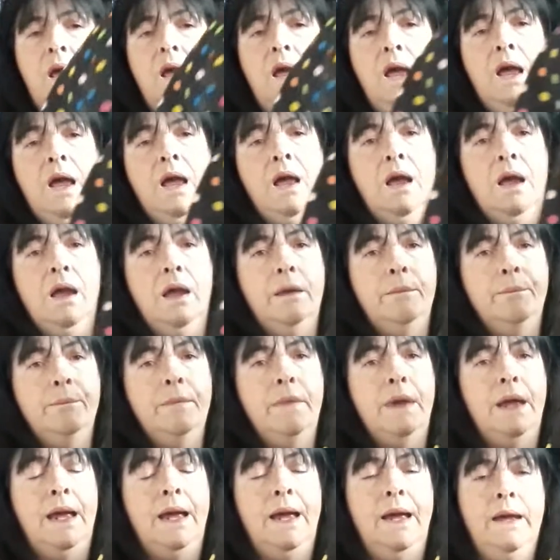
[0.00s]

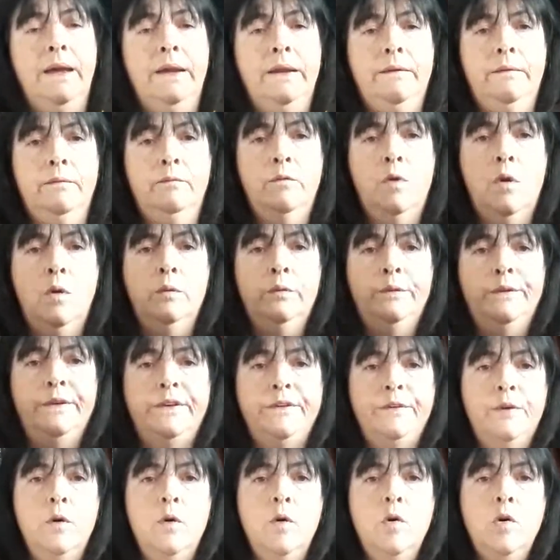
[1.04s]
I rolled
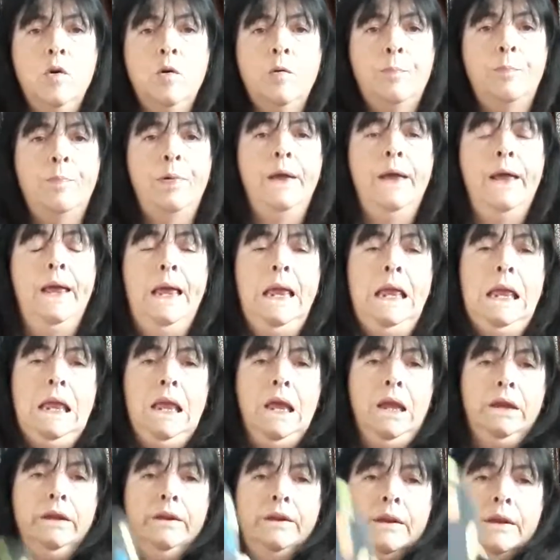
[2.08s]
it up,
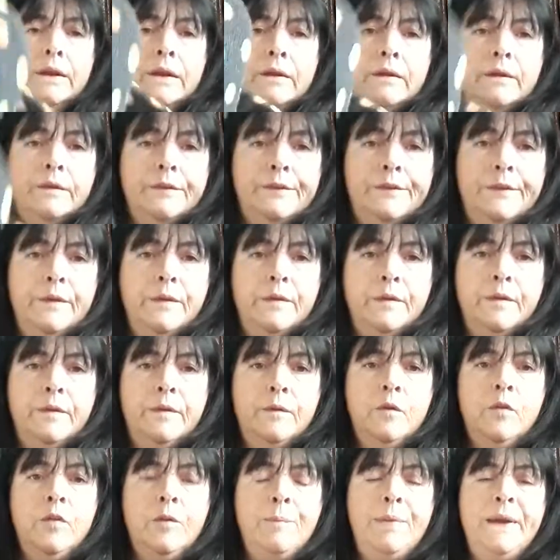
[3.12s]
and so that
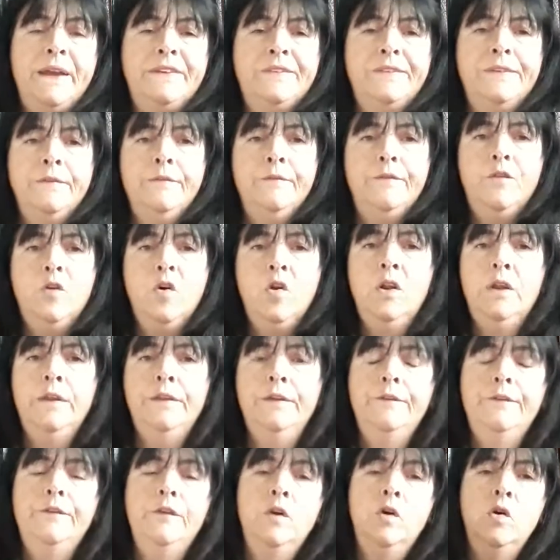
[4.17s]
all the bits didn't fall on
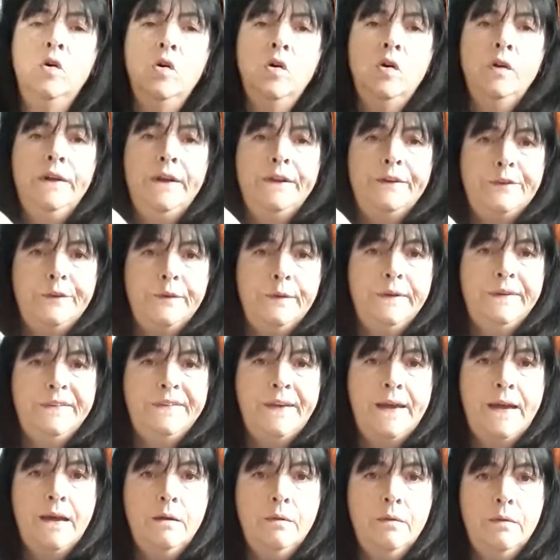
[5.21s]
the floor, and I took it
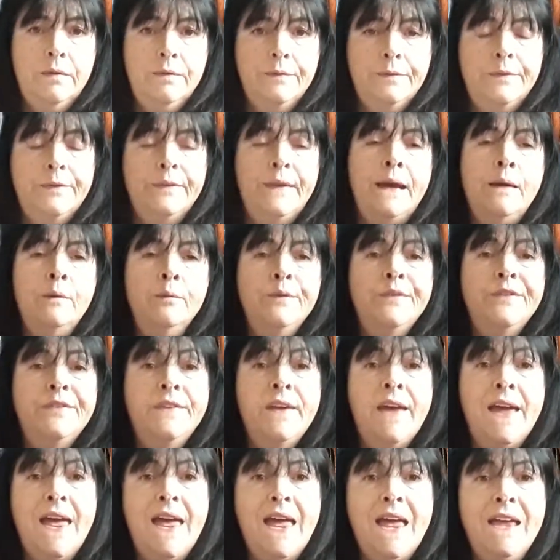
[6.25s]
out
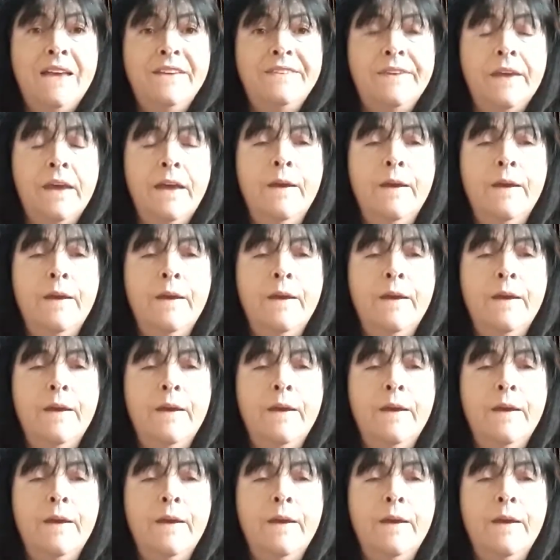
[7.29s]
downstairs.